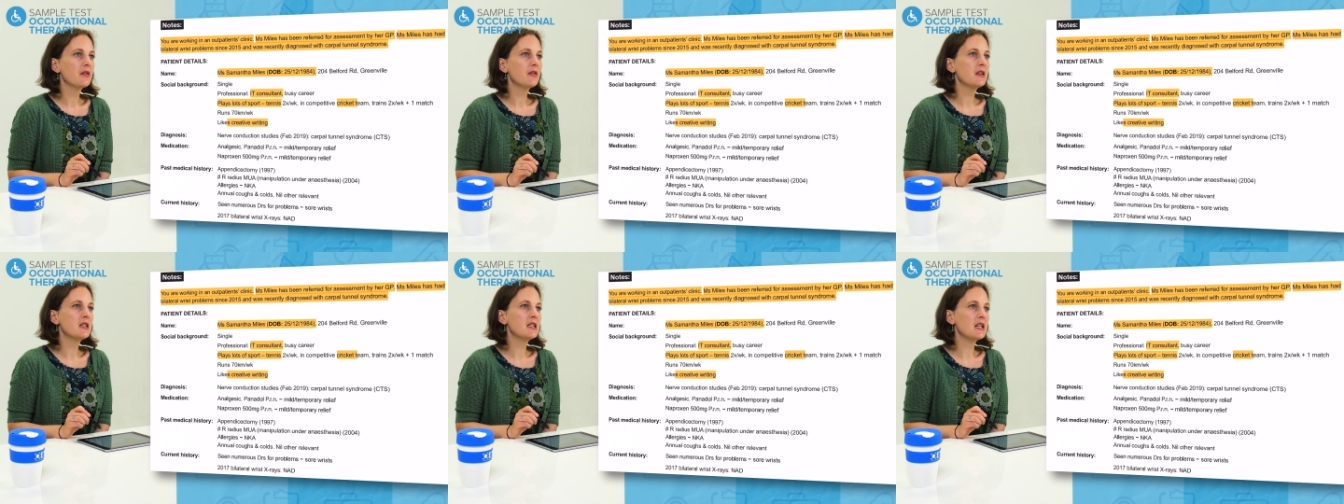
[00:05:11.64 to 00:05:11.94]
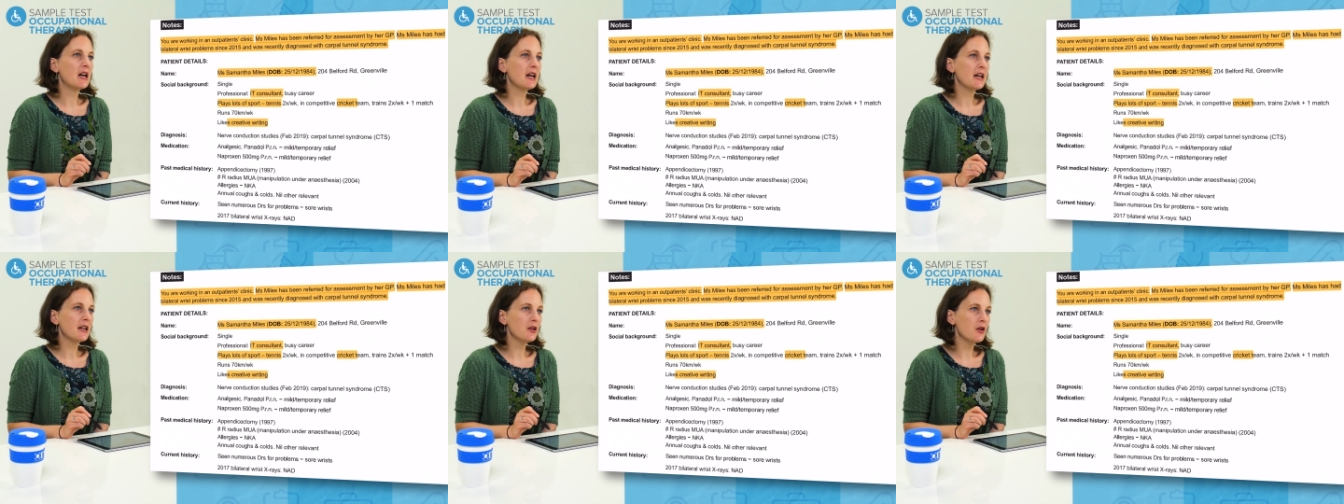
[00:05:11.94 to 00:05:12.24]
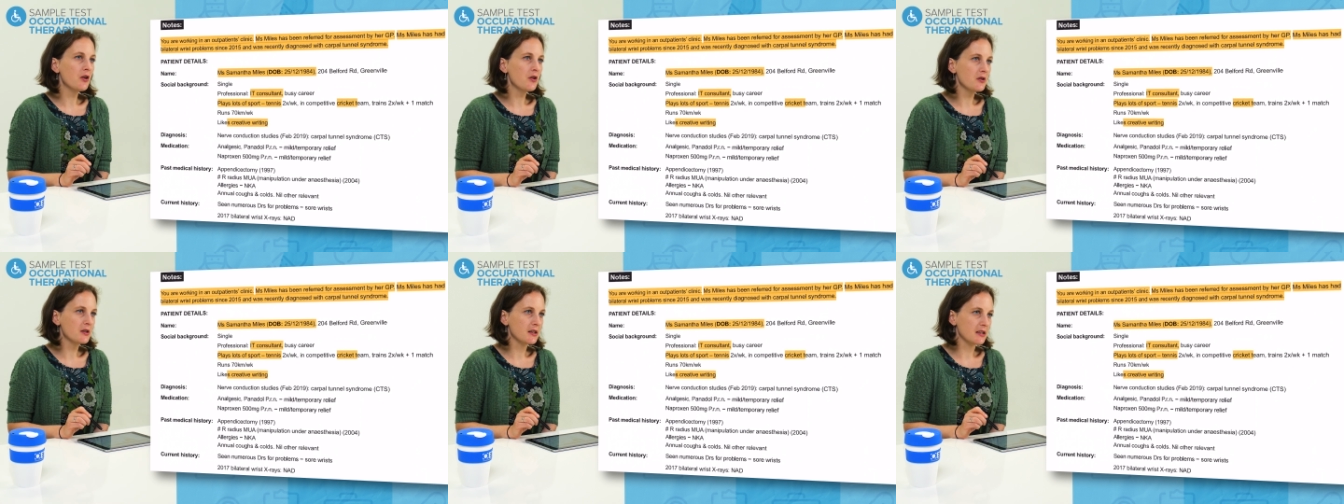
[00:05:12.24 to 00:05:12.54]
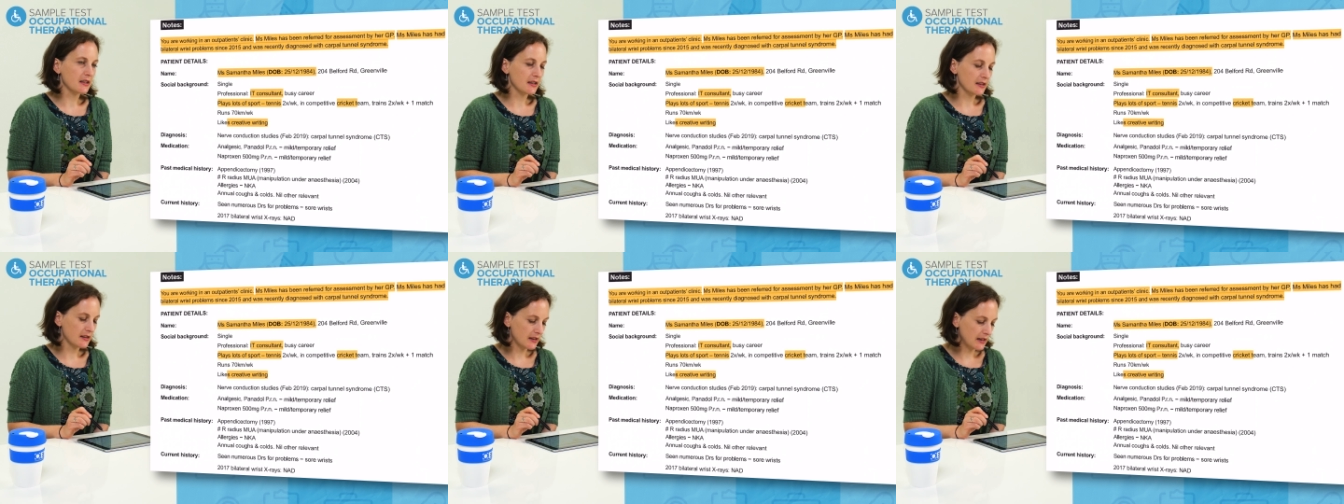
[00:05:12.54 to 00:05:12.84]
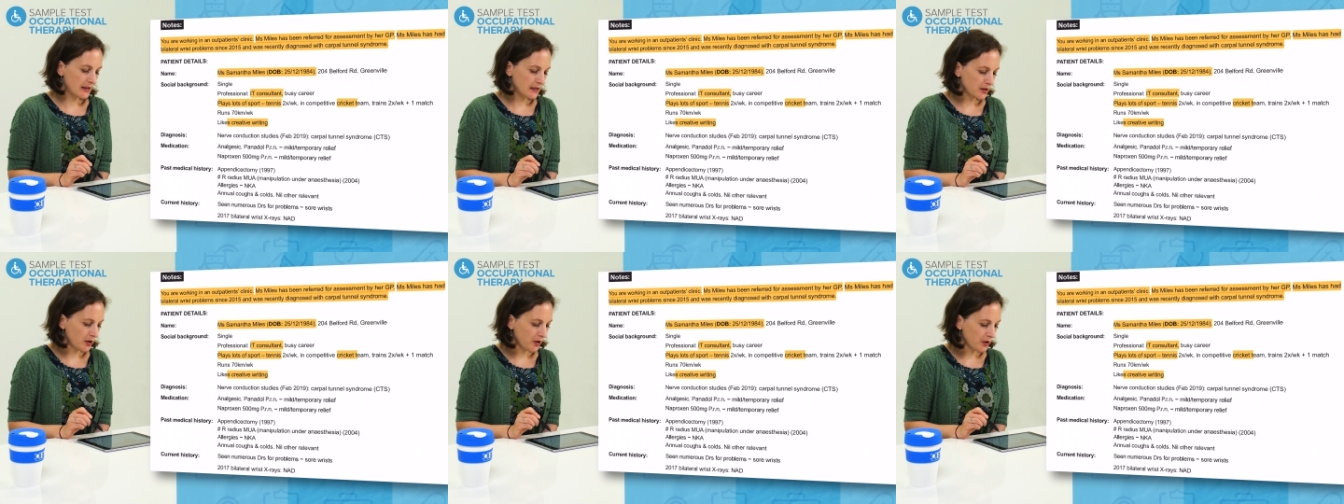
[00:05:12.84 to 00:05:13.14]
The diagnosis
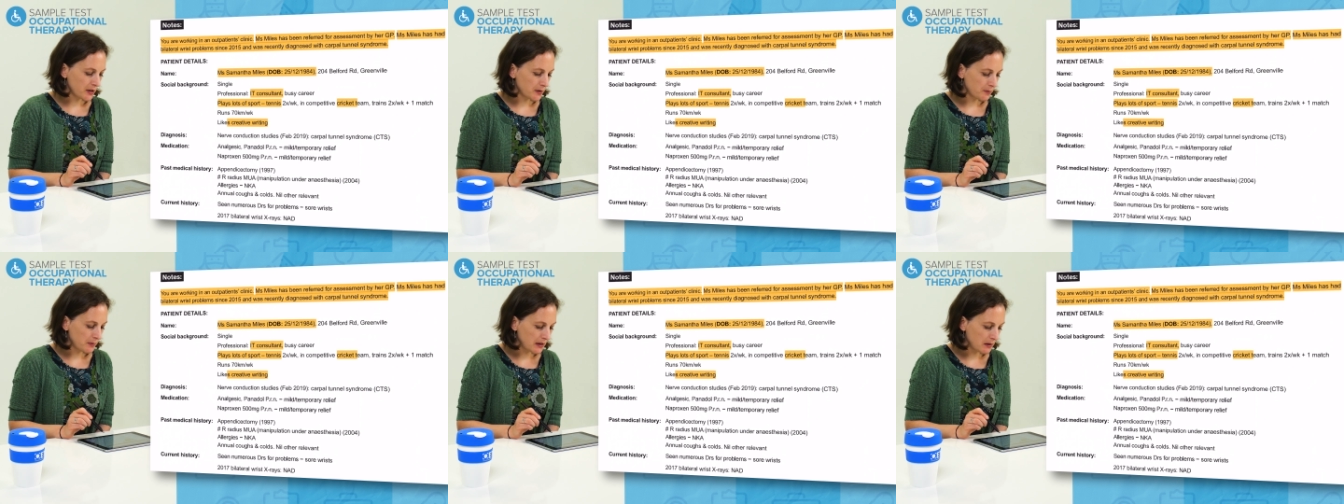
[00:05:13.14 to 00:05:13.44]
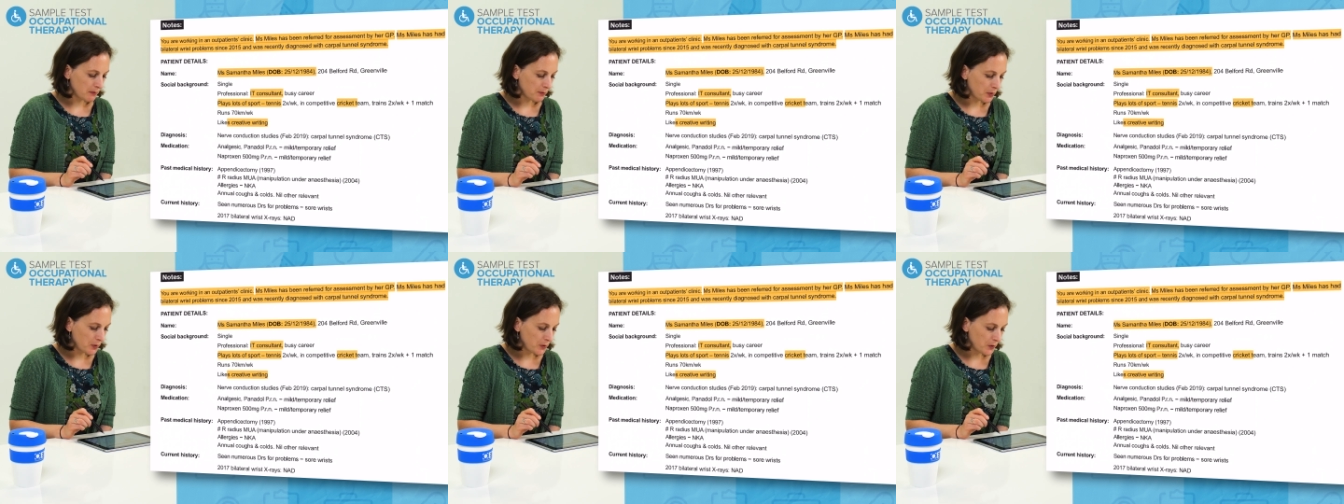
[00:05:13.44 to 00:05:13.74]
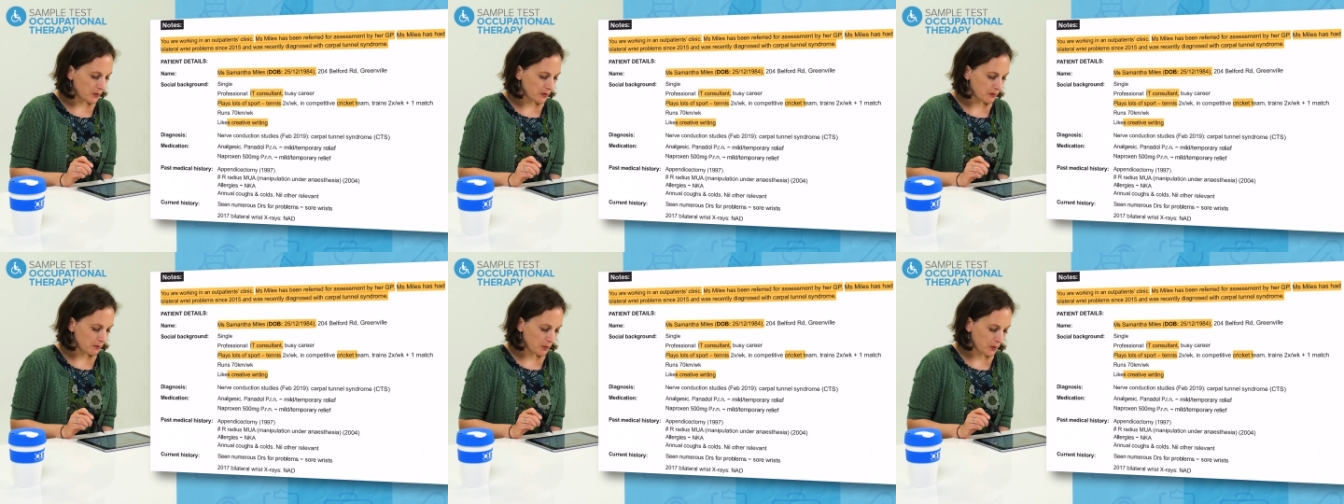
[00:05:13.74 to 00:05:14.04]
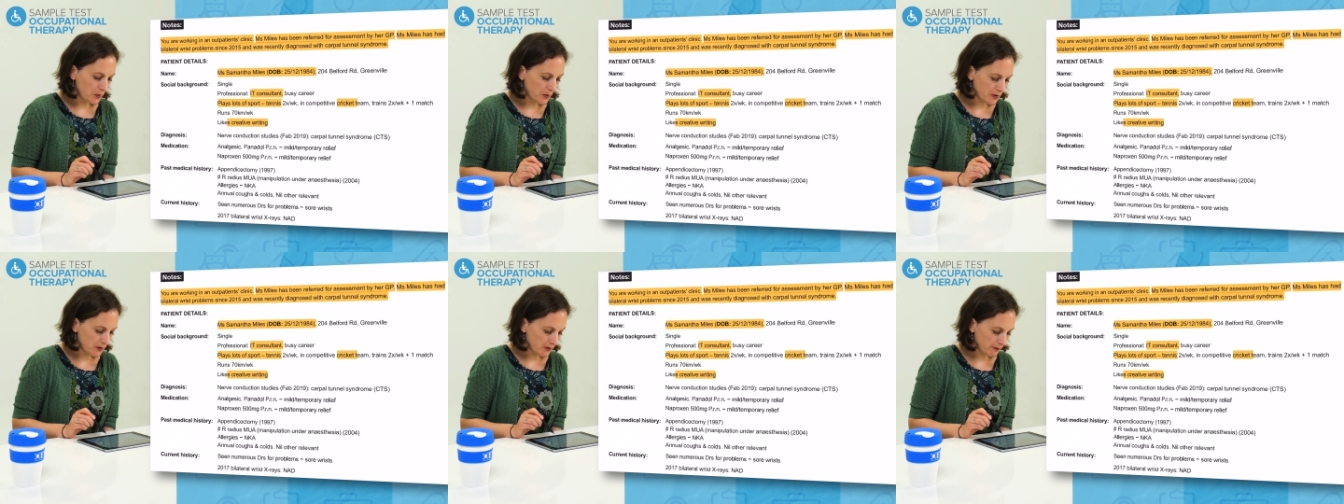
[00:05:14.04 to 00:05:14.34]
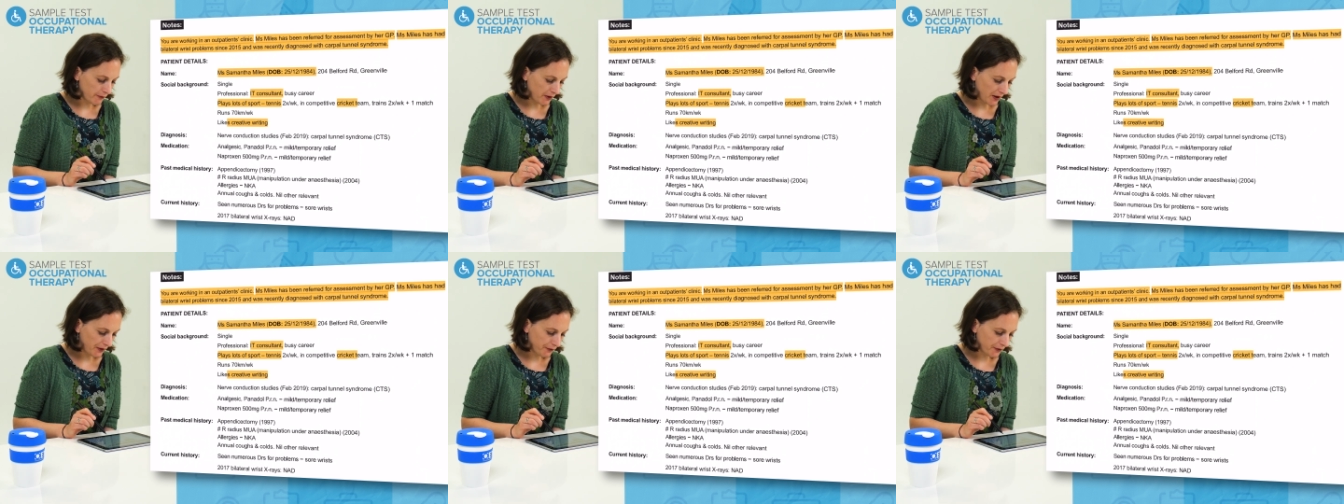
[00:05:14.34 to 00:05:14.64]
is going to be an important point of
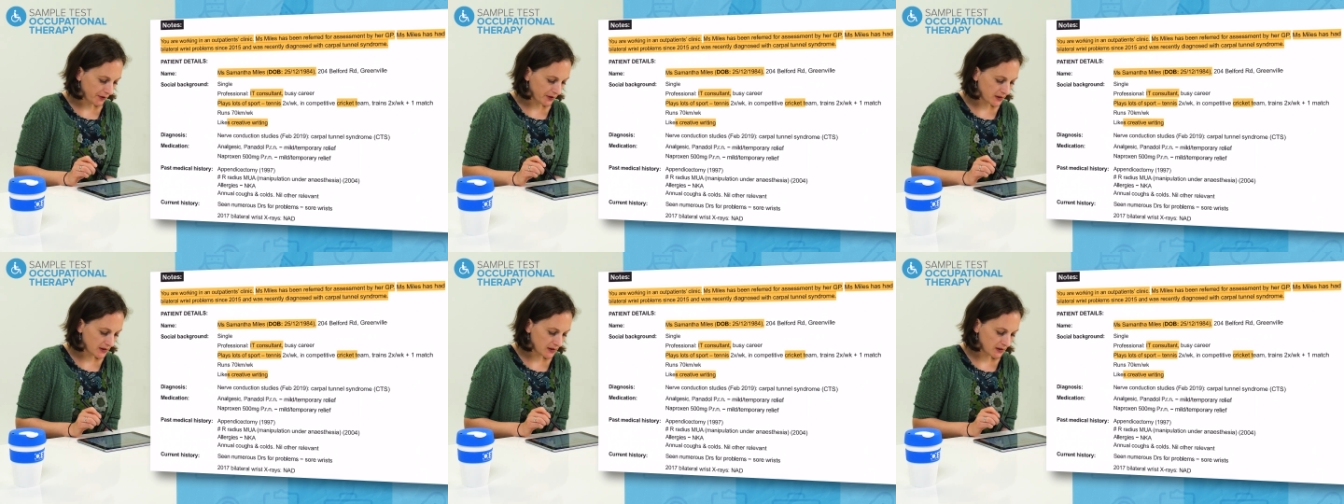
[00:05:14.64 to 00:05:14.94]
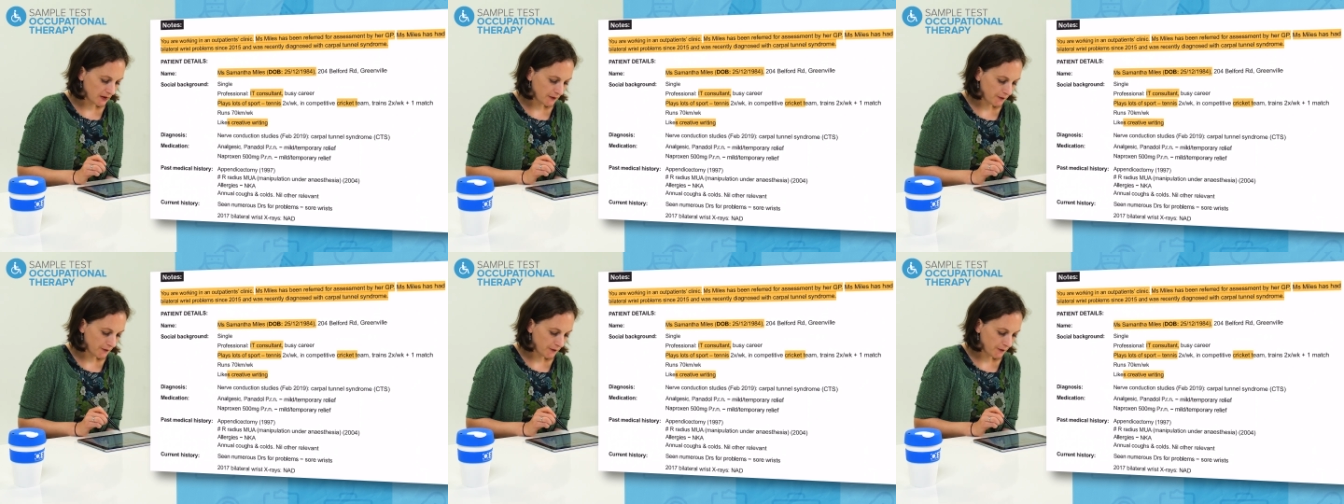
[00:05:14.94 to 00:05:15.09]
reference